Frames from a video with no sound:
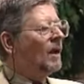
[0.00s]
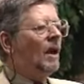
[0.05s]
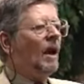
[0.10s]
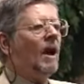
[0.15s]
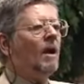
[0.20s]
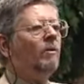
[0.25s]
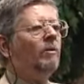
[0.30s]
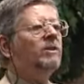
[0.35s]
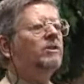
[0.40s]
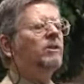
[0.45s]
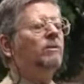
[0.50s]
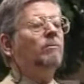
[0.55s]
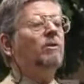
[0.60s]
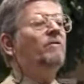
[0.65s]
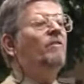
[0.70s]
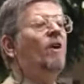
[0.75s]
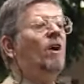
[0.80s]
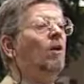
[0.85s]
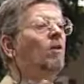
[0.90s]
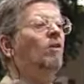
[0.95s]
How is it?
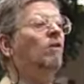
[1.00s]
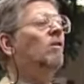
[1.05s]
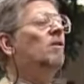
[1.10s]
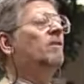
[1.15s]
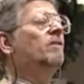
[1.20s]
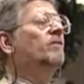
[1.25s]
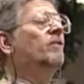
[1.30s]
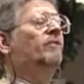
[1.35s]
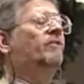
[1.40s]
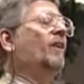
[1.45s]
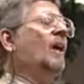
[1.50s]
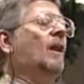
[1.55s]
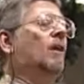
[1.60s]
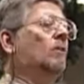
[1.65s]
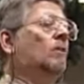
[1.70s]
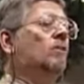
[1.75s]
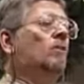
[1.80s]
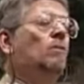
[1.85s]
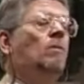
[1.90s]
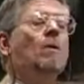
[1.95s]
We've all heard of the
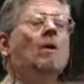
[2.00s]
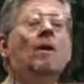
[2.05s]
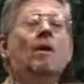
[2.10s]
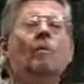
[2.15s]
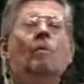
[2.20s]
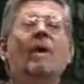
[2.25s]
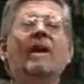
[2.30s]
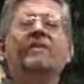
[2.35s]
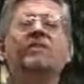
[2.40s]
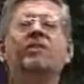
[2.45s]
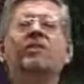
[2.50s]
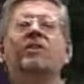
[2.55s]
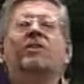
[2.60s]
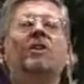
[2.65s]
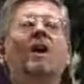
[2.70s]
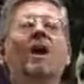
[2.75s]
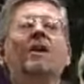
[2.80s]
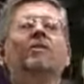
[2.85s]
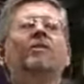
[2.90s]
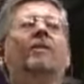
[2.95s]
fellow who went to the
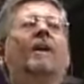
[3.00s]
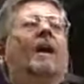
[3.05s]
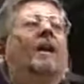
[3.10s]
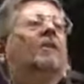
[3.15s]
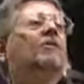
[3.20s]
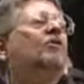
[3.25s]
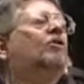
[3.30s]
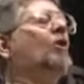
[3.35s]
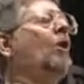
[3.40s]
doctor, had a